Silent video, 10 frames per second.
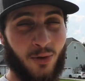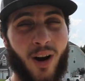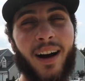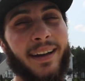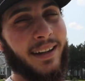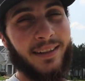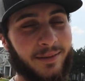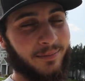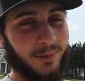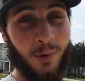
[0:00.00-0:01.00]
trying
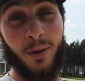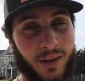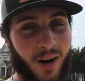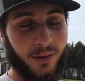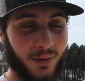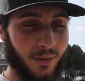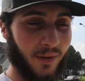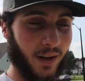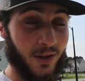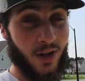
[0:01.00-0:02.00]
and willing only call two
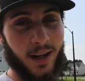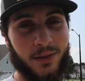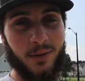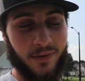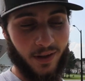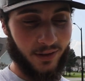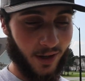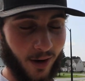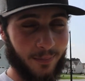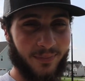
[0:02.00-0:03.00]
fish, shot two fish,
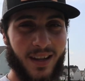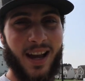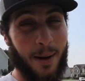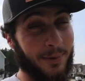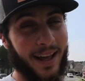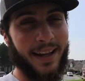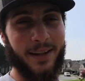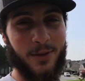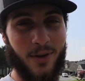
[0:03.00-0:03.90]
so I'm glad I didn't